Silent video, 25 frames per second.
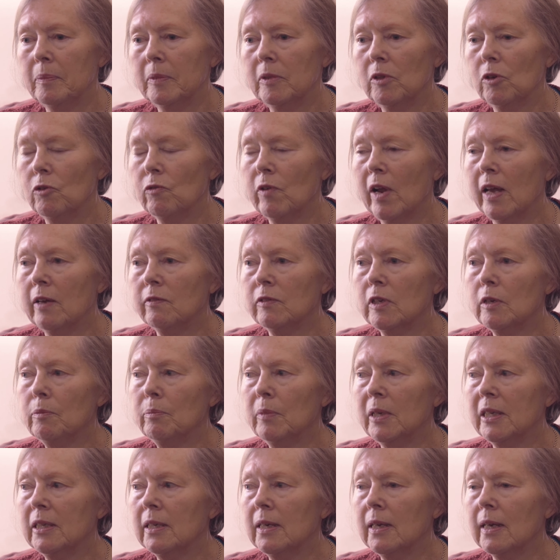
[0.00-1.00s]
They arrived at
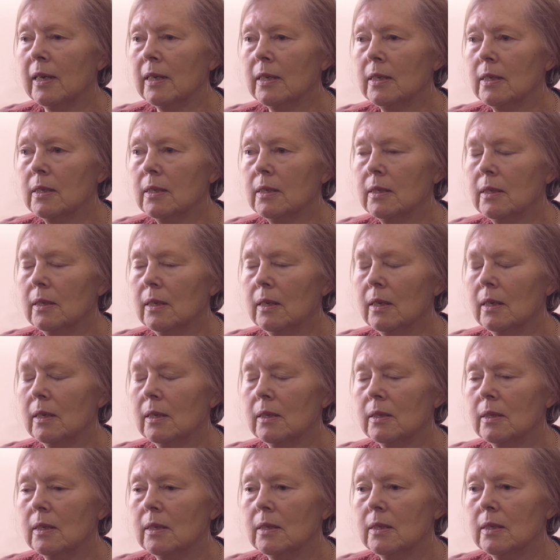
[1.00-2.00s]
midnight,
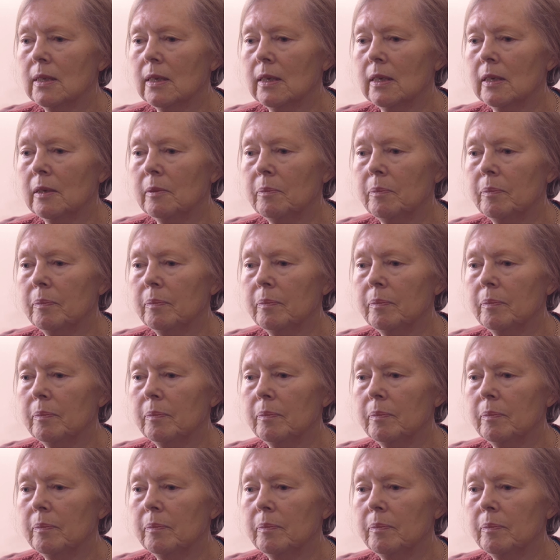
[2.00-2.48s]
and